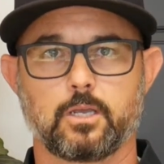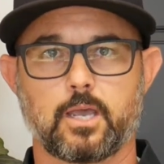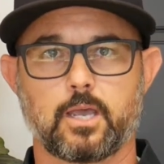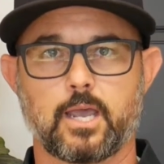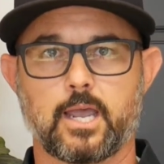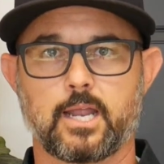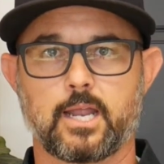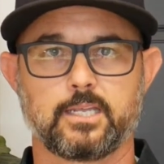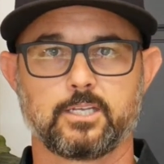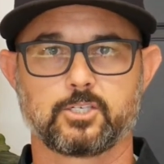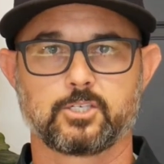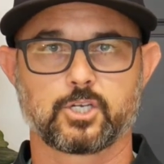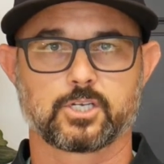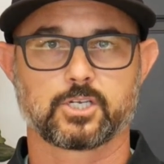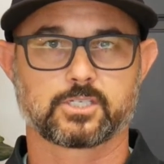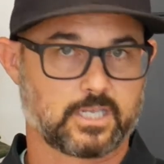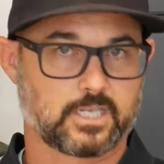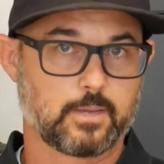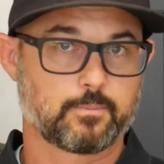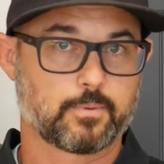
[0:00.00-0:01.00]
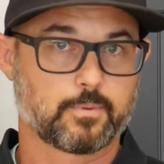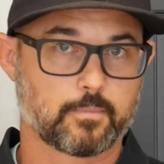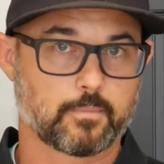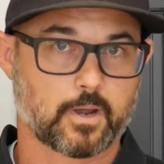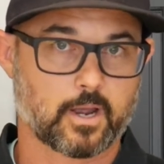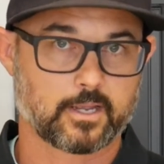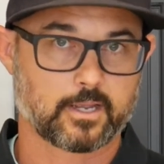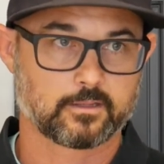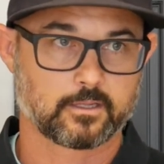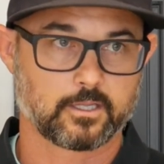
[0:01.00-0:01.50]
and he's just, keep in
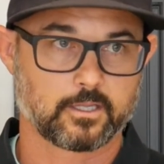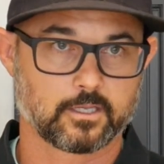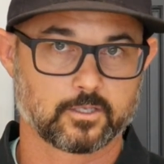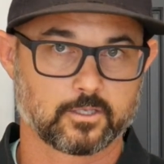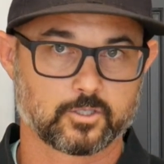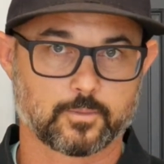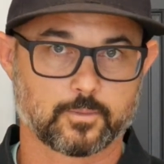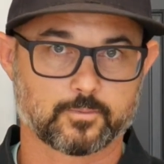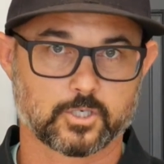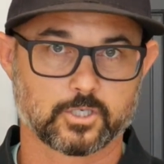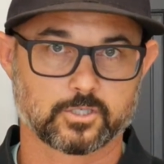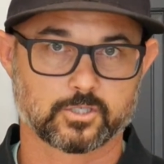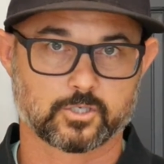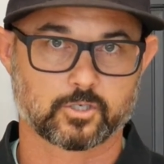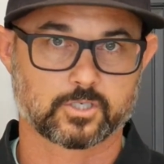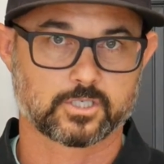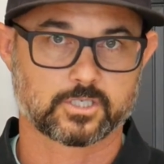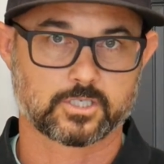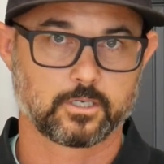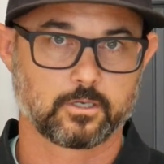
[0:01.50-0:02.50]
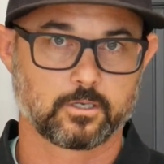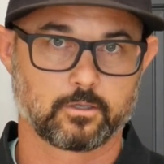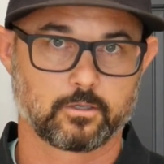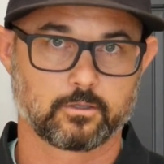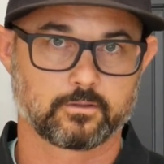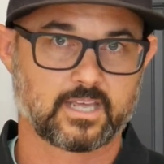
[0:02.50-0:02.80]
mind, the Egyptians are still,